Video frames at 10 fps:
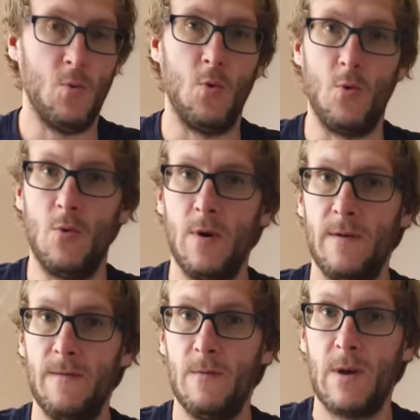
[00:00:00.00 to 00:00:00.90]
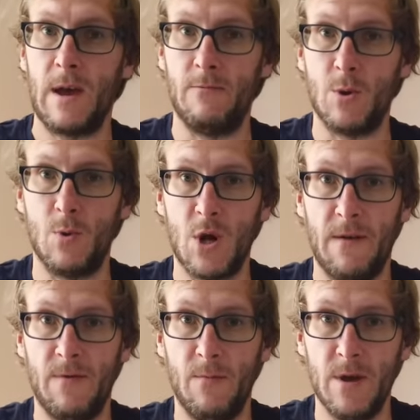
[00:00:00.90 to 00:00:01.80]
or film cameras which
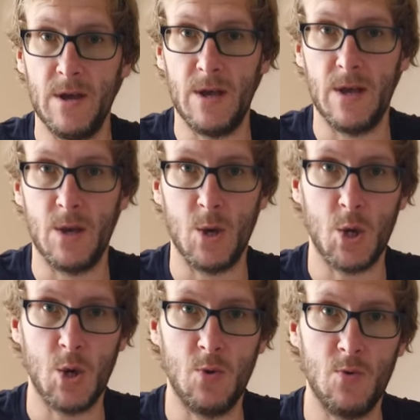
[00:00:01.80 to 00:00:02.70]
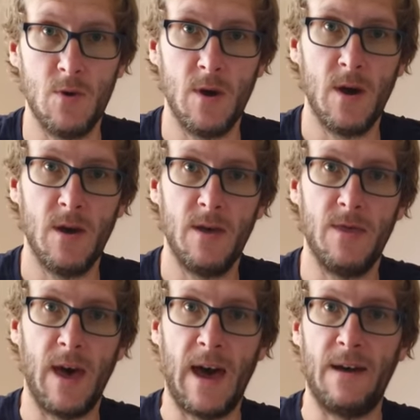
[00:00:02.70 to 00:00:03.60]
have the ability to shoot
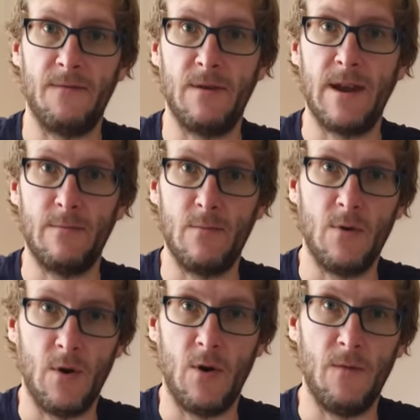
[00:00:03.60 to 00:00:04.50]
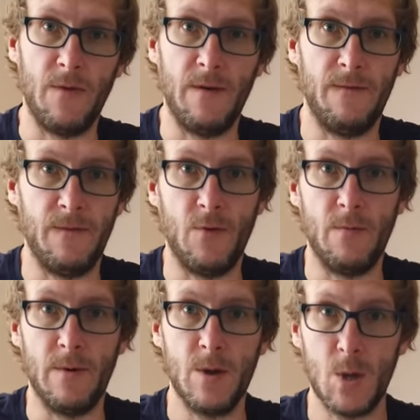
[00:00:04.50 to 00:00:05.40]
the half-frame of their
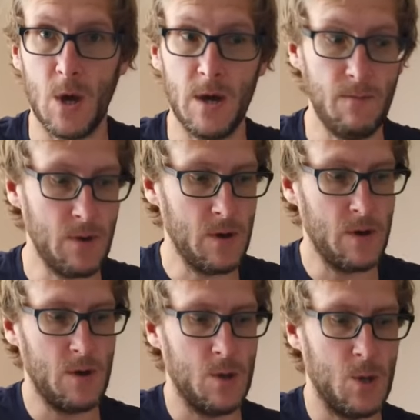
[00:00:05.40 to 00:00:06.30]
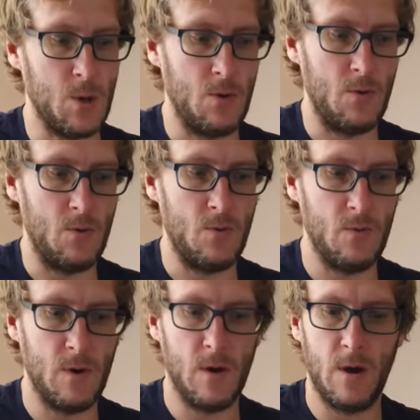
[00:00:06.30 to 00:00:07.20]
film type. So
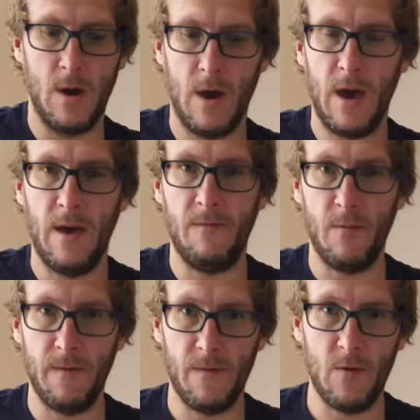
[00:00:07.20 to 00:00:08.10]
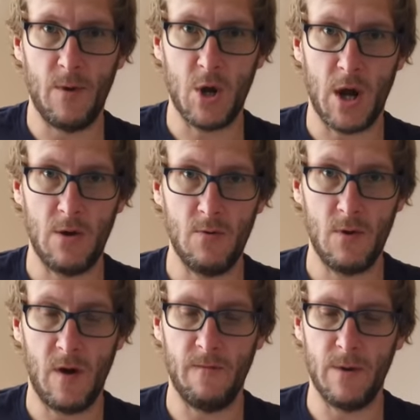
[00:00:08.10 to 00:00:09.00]
if you've been following my
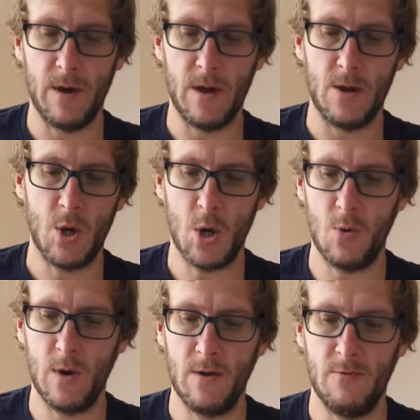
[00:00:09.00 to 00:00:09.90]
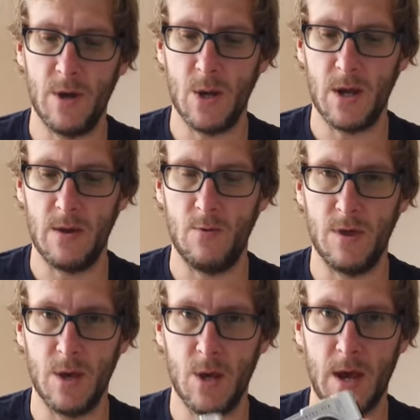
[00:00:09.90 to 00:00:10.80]
channel, I've been shooting recently
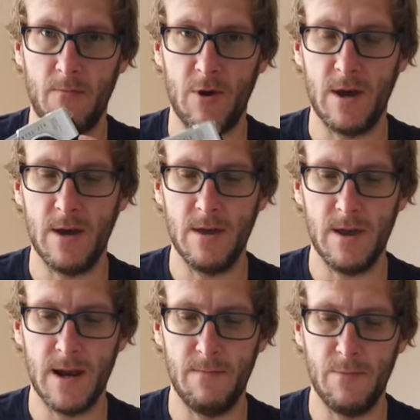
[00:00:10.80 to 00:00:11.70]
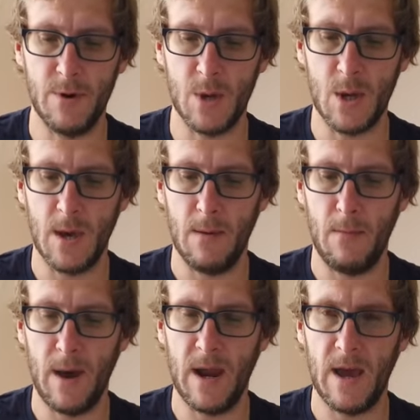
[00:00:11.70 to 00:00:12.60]
with this camera here, the Olympus
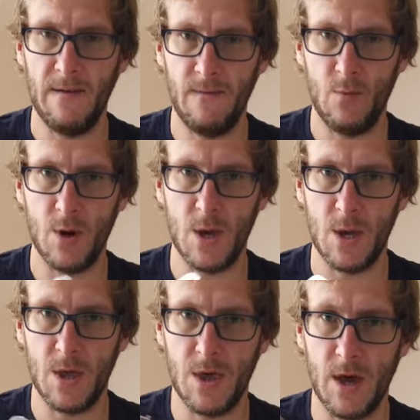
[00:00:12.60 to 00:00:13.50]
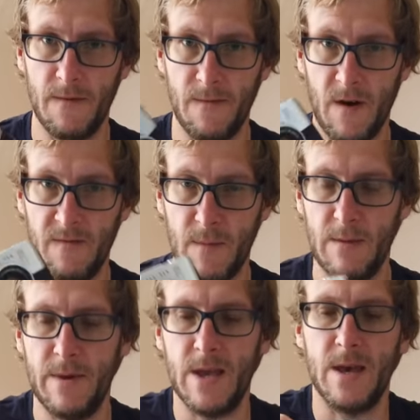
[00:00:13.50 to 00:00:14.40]
Pen-F, which is a
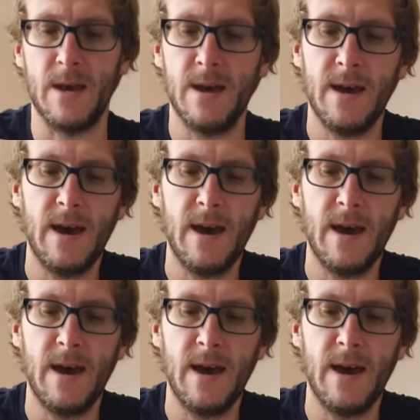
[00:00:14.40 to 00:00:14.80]
35mm